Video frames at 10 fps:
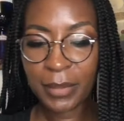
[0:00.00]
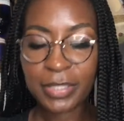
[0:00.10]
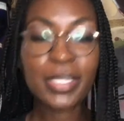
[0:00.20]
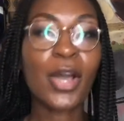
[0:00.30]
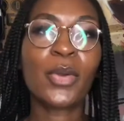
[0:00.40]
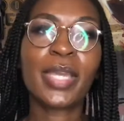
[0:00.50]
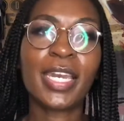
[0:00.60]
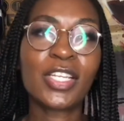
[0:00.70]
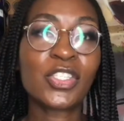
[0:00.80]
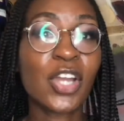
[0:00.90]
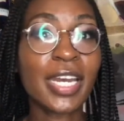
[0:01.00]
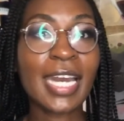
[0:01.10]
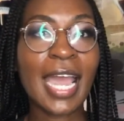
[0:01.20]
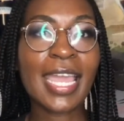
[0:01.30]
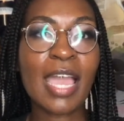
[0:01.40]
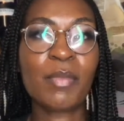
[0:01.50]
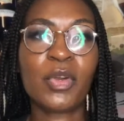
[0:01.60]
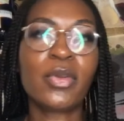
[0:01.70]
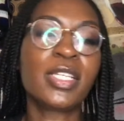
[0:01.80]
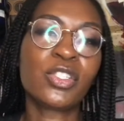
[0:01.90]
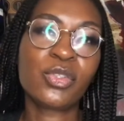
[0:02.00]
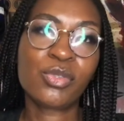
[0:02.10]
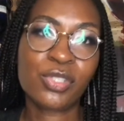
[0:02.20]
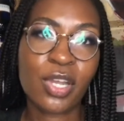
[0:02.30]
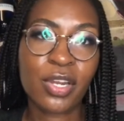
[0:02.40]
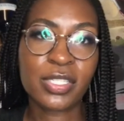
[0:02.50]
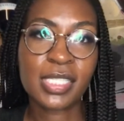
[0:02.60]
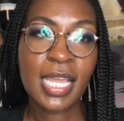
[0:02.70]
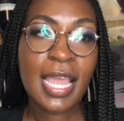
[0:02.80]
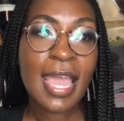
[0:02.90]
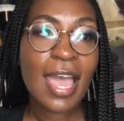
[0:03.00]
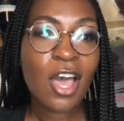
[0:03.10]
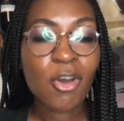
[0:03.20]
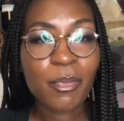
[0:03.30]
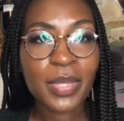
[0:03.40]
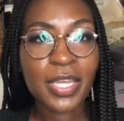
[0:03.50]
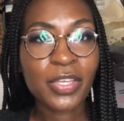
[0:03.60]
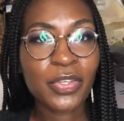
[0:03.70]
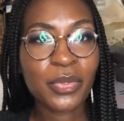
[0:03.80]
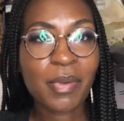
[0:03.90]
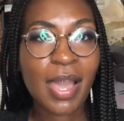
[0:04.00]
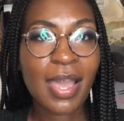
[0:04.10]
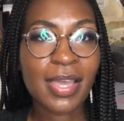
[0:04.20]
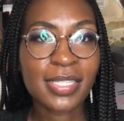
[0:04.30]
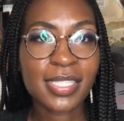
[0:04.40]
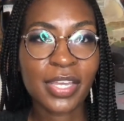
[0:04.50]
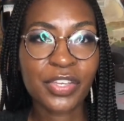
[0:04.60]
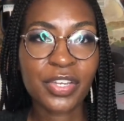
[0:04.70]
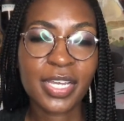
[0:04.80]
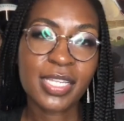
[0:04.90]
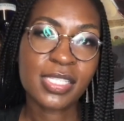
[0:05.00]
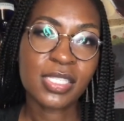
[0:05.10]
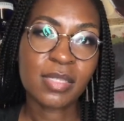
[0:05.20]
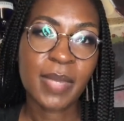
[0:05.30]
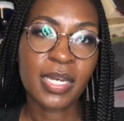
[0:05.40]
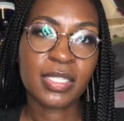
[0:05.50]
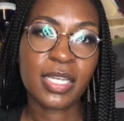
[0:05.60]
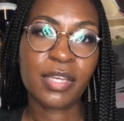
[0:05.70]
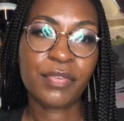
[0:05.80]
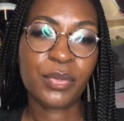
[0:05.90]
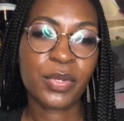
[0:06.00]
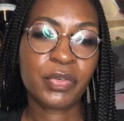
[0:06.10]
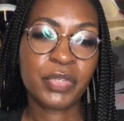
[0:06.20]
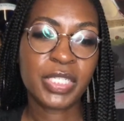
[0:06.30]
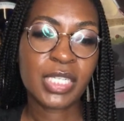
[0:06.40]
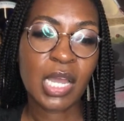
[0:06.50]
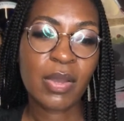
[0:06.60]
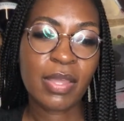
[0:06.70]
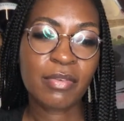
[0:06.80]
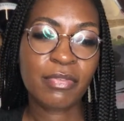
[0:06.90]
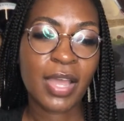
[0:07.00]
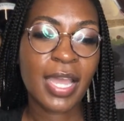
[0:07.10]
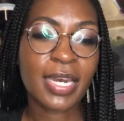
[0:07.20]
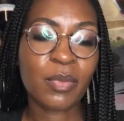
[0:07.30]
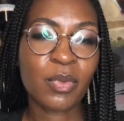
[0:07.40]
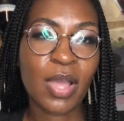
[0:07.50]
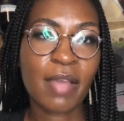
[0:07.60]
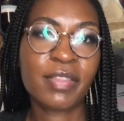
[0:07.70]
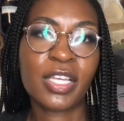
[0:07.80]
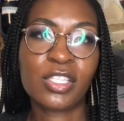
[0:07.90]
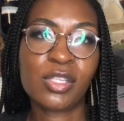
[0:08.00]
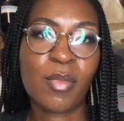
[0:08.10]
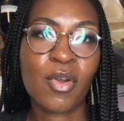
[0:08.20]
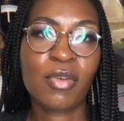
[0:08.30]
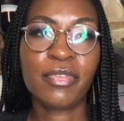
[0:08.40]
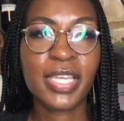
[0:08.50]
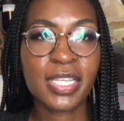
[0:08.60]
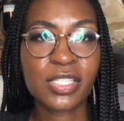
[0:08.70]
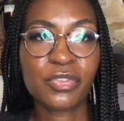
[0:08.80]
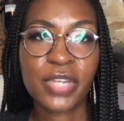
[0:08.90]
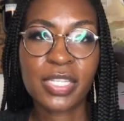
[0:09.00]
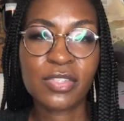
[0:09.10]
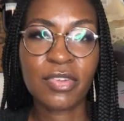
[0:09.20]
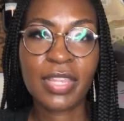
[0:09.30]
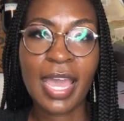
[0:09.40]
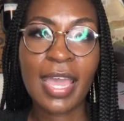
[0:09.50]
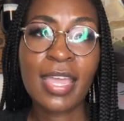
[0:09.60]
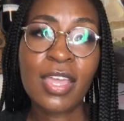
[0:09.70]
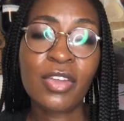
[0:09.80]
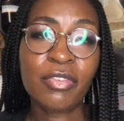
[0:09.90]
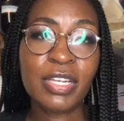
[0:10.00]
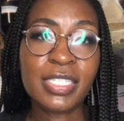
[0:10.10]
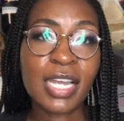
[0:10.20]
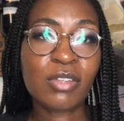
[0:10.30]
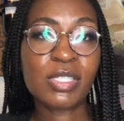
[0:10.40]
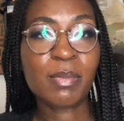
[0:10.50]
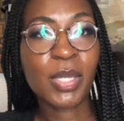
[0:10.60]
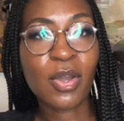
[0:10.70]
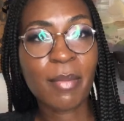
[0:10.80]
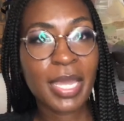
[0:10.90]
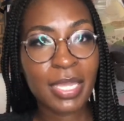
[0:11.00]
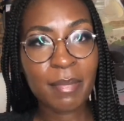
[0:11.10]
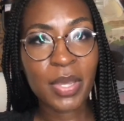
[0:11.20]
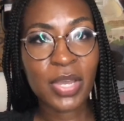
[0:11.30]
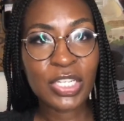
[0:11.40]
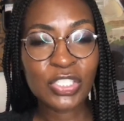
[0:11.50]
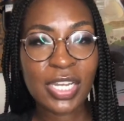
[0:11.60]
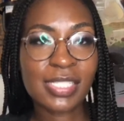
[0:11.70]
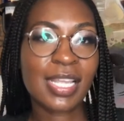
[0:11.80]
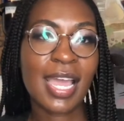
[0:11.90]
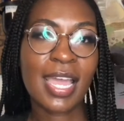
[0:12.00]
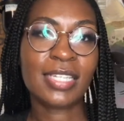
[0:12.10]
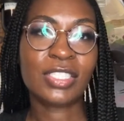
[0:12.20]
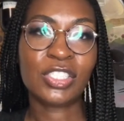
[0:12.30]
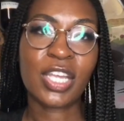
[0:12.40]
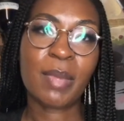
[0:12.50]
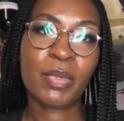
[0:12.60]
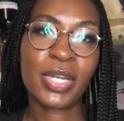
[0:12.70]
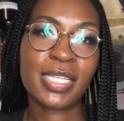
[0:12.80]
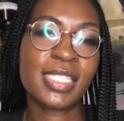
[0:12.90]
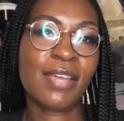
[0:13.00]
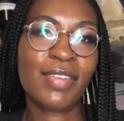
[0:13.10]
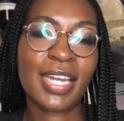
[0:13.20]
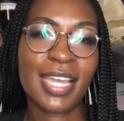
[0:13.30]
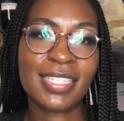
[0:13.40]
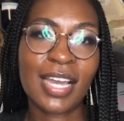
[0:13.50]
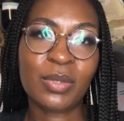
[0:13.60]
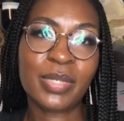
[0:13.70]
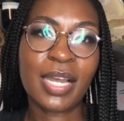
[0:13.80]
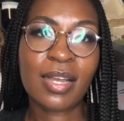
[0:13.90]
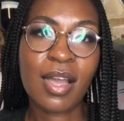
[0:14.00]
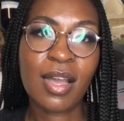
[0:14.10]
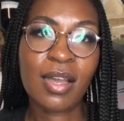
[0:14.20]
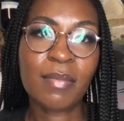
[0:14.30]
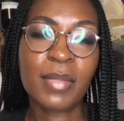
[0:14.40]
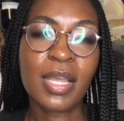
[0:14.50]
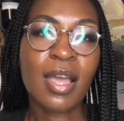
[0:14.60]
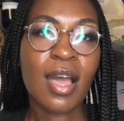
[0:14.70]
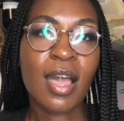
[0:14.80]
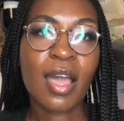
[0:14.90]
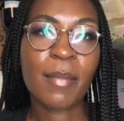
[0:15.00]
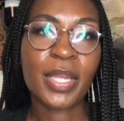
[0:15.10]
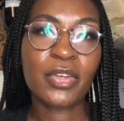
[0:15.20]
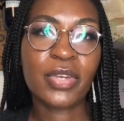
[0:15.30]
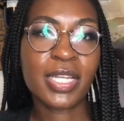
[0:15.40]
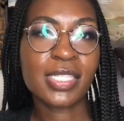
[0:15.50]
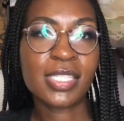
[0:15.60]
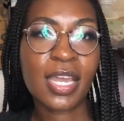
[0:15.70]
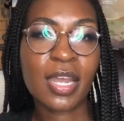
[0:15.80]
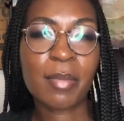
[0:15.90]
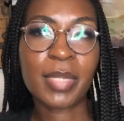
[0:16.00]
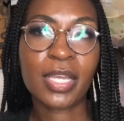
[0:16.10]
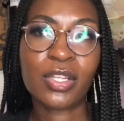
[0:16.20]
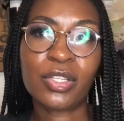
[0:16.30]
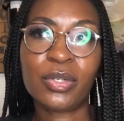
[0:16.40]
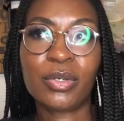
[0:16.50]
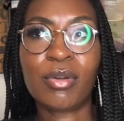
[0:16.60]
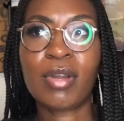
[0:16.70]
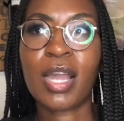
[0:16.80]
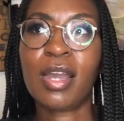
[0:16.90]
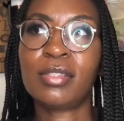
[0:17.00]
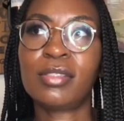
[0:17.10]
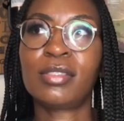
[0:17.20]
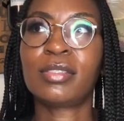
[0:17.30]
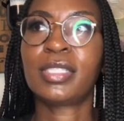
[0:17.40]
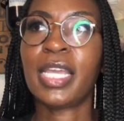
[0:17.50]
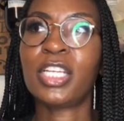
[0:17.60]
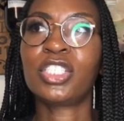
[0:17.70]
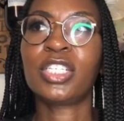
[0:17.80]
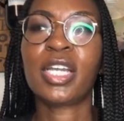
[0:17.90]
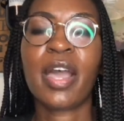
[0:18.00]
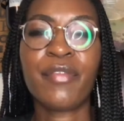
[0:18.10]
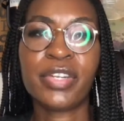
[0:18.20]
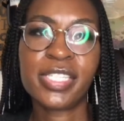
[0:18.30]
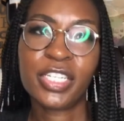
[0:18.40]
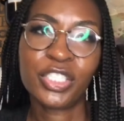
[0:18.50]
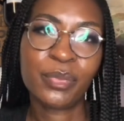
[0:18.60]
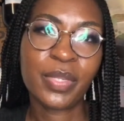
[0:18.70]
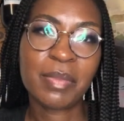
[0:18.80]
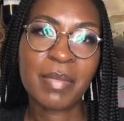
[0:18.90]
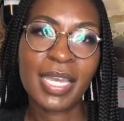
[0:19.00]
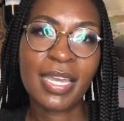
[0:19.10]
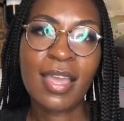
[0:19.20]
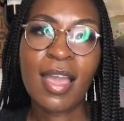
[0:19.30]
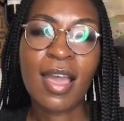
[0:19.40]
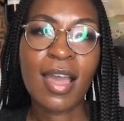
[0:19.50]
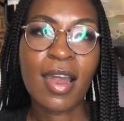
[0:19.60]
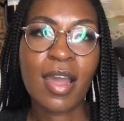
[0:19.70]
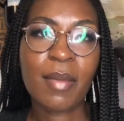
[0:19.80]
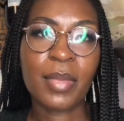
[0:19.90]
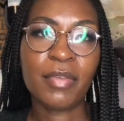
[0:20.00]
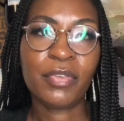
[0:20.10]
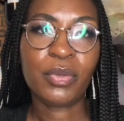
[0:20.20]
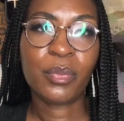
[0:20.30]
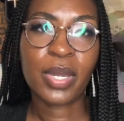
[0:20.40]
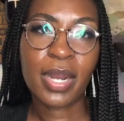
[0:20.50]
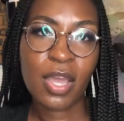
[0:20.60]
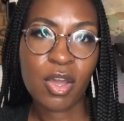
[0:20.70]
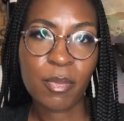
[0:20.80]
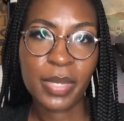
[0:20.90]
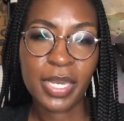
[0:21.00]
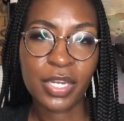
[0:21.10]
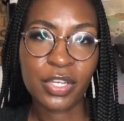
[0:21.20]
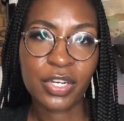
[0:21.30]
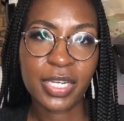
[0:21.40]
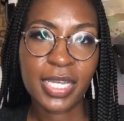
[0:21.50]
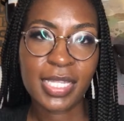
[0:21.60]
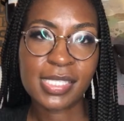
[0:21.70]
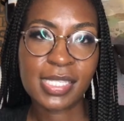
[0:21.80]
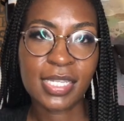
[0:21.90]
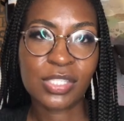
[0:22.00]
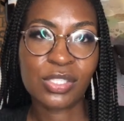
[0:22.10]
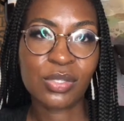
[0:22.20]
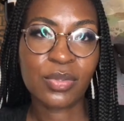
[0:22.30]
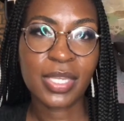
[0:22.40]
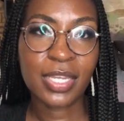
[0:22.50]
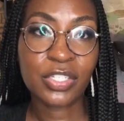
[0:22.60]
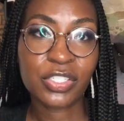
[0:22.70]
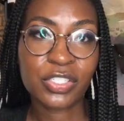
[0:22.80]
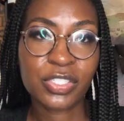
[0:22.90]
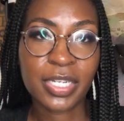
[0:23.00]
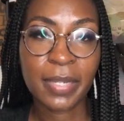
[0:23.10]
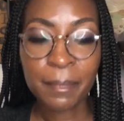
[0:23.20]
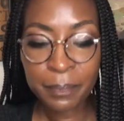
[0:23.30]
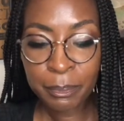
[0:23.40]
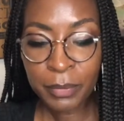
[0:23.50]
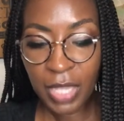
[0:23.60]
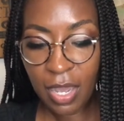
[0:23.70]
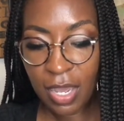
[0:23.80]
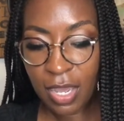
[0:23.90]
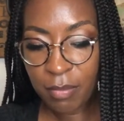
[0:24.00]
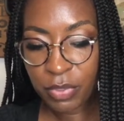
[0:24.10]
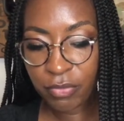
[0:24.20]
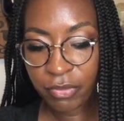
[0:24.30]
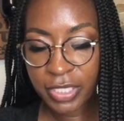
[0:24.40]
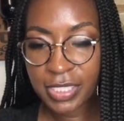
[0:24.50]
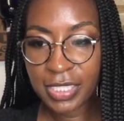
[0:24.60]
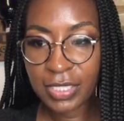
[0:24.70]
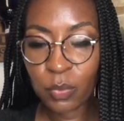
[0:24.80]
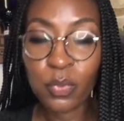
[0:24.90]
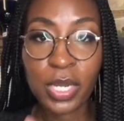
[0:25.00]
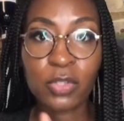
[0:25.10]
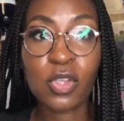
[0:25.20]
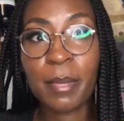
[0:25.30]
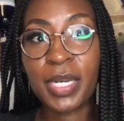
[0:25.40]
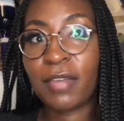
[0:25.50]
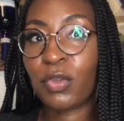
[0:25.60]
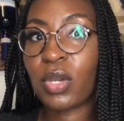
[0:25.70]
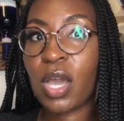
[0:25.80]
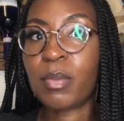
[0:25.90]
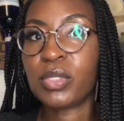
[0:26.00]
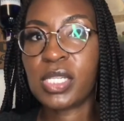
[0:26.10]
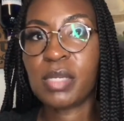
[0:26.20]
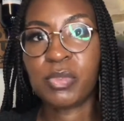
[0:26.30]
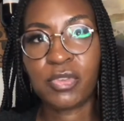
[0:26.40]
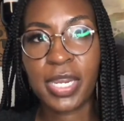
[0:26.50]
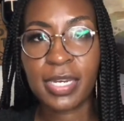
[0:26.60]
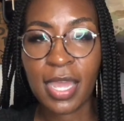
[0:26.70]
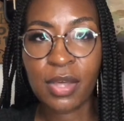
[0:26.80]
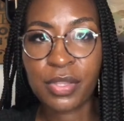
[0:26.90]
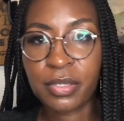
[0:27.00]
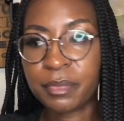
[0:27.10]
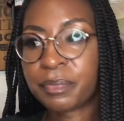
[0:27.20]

So getting started, I am going to start helping you guys get your kids into modeling. If you want to reach out and find, I will have like small fees and rates for that. Reach out to me on my email address at jmonet7@yahoo.com. And you can set up like a little conversation with me if you want help getting your kids into the industry. The first one, so I'm going to give you a couple tips right now though.